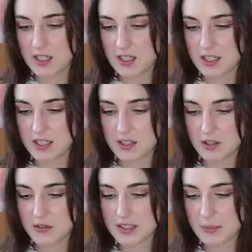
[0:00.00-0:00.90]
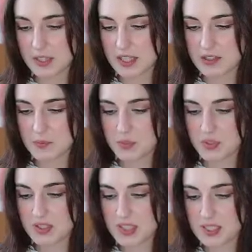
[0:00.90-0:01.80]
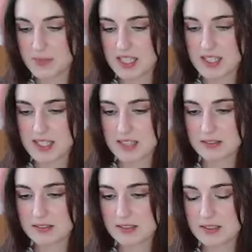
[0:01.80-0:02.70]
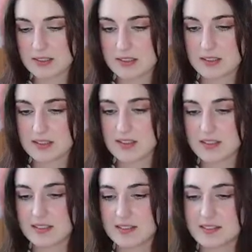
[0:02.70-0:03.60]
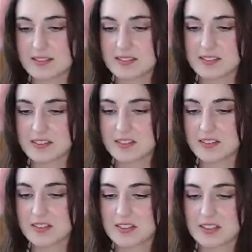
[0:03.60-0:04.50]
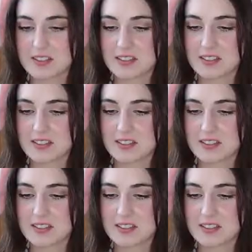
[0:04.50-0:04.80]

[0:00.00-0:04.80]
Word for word: I already plan on boosting my skills. Oh, look.